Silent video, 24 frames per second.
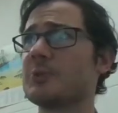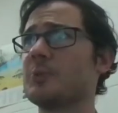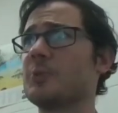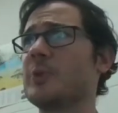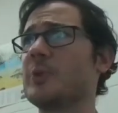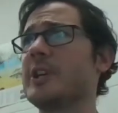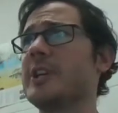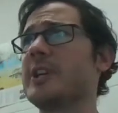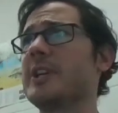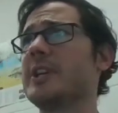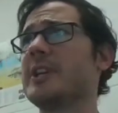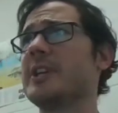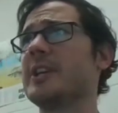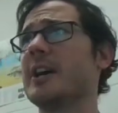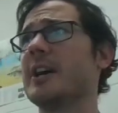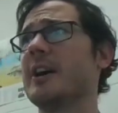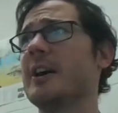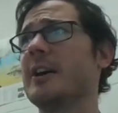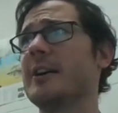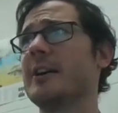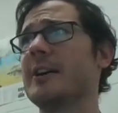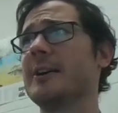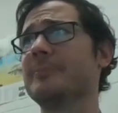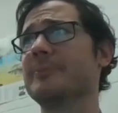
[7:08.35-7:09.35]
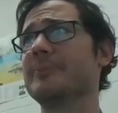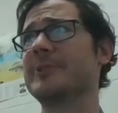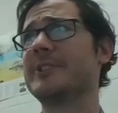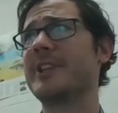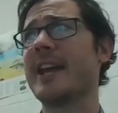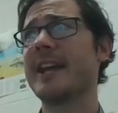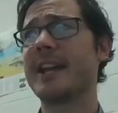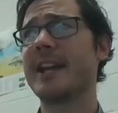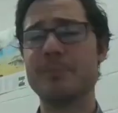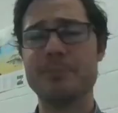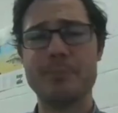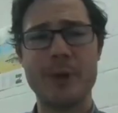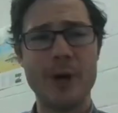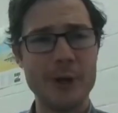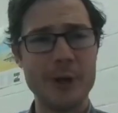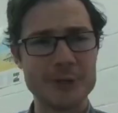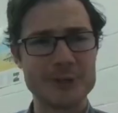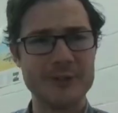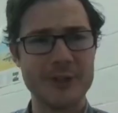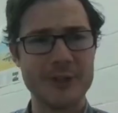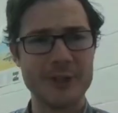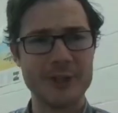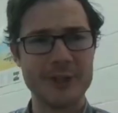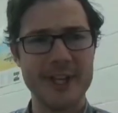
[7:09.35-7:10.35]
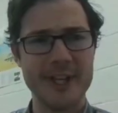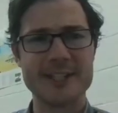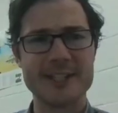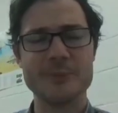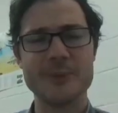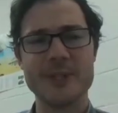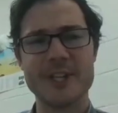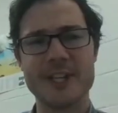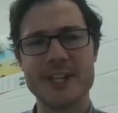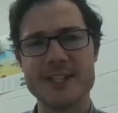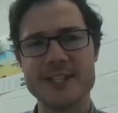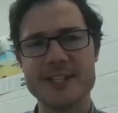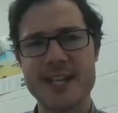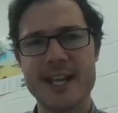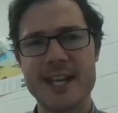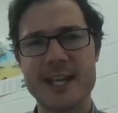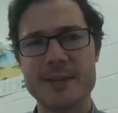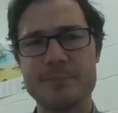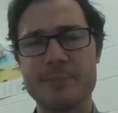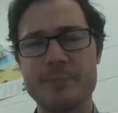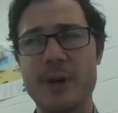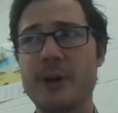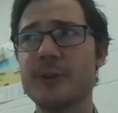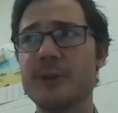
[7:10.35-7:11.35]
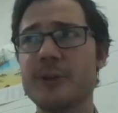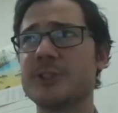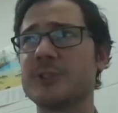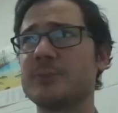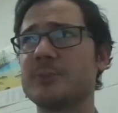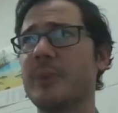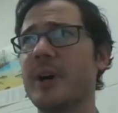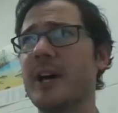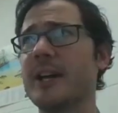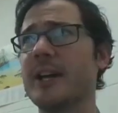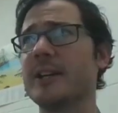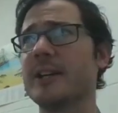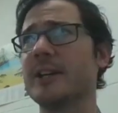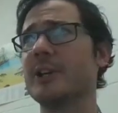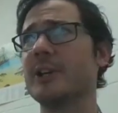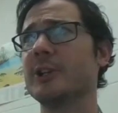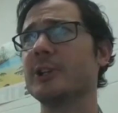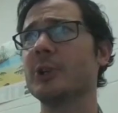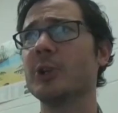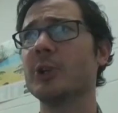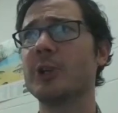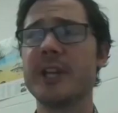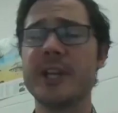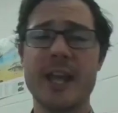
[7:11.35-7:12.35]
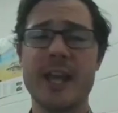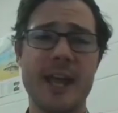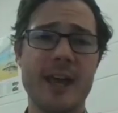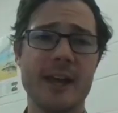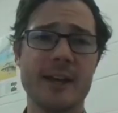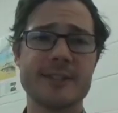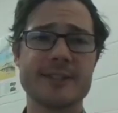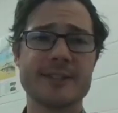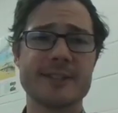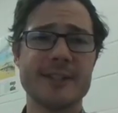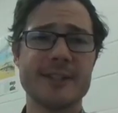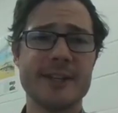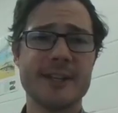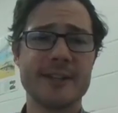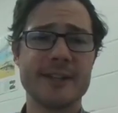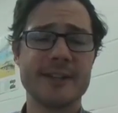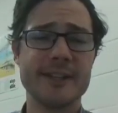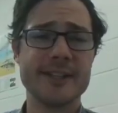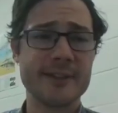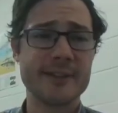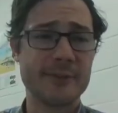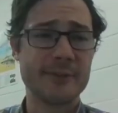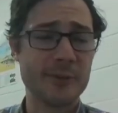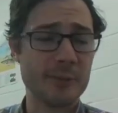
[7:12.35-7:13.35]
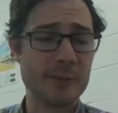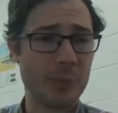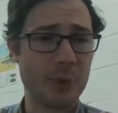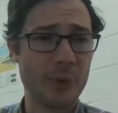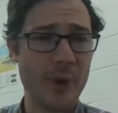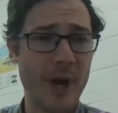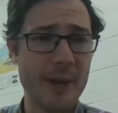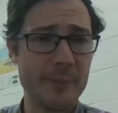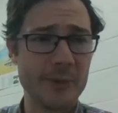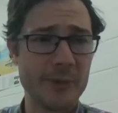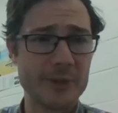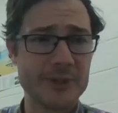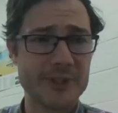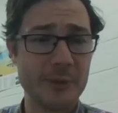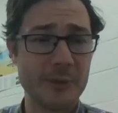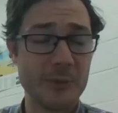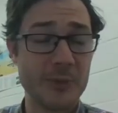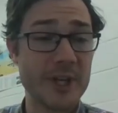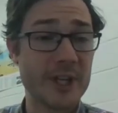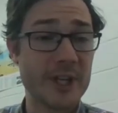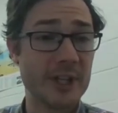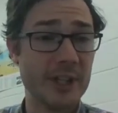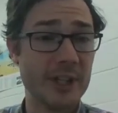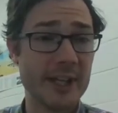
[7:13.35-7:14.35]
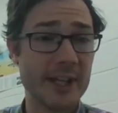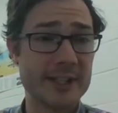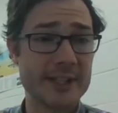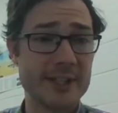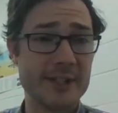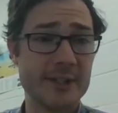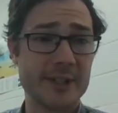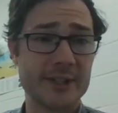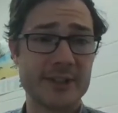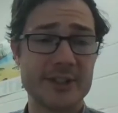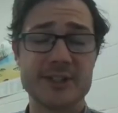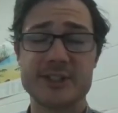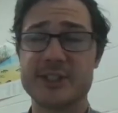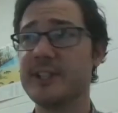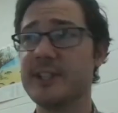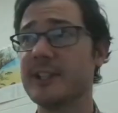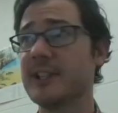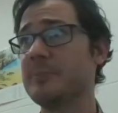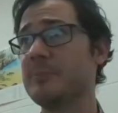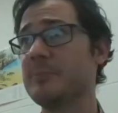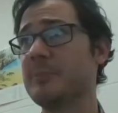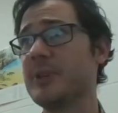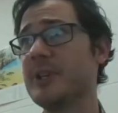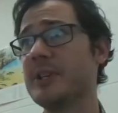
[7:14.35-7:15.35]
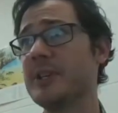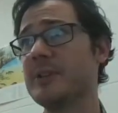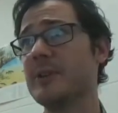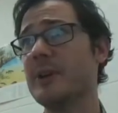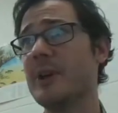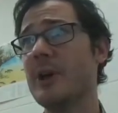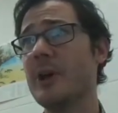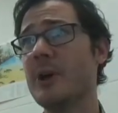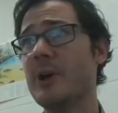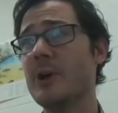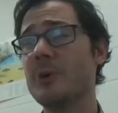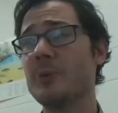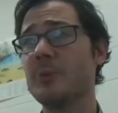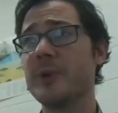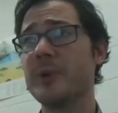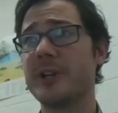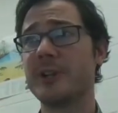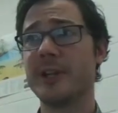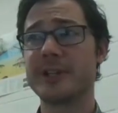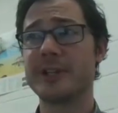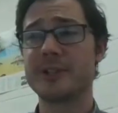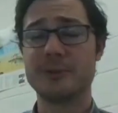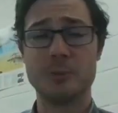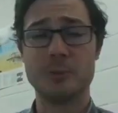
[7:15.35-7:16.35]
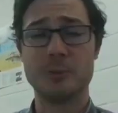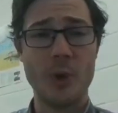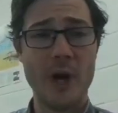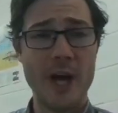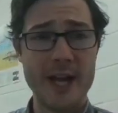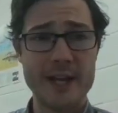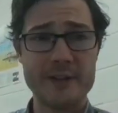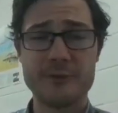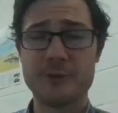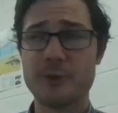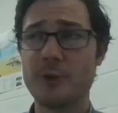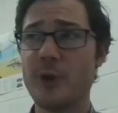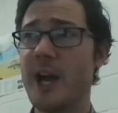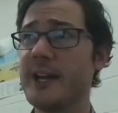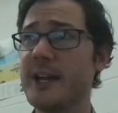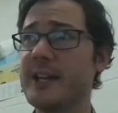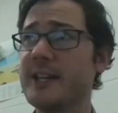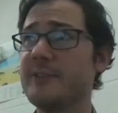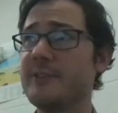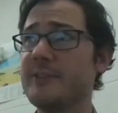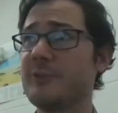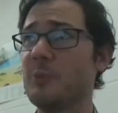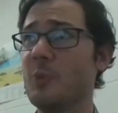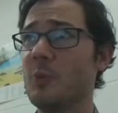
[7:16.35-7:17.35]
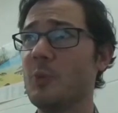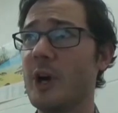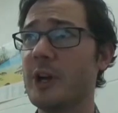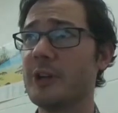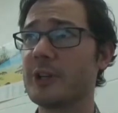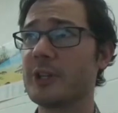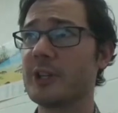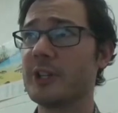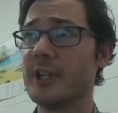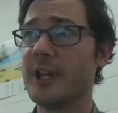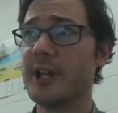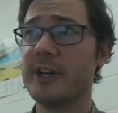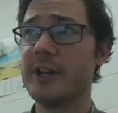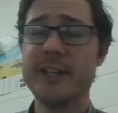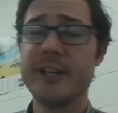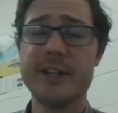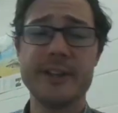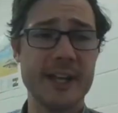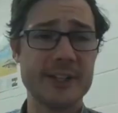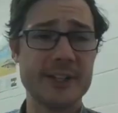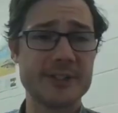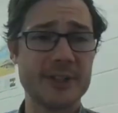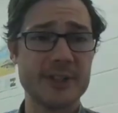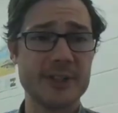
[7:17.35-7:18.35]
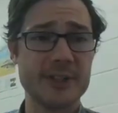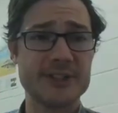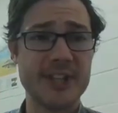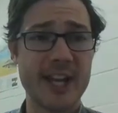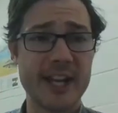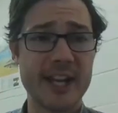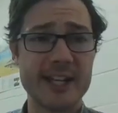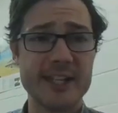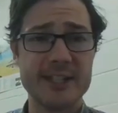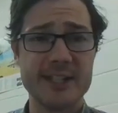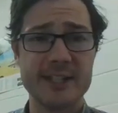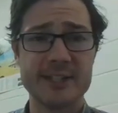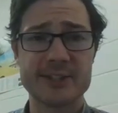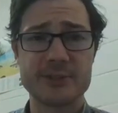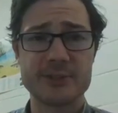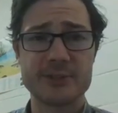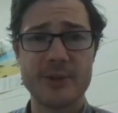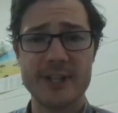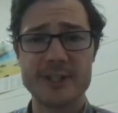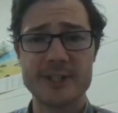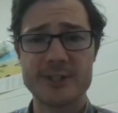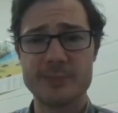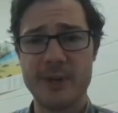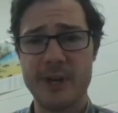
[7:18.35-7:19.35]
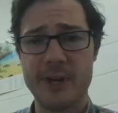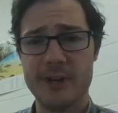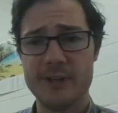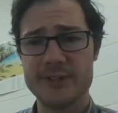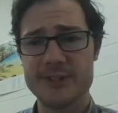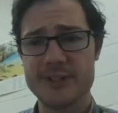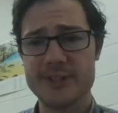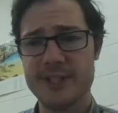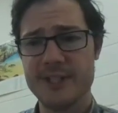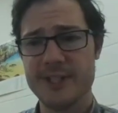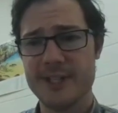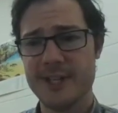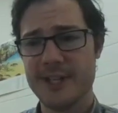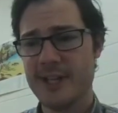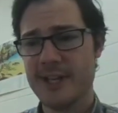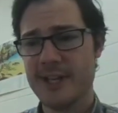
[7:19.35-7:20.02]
We take a pulse of our lakes. We can take a pulse by looking at the different parameters that we collect here at the CLMP. We collect a wide variety from water clarity. That's our Secchi Disk transparency.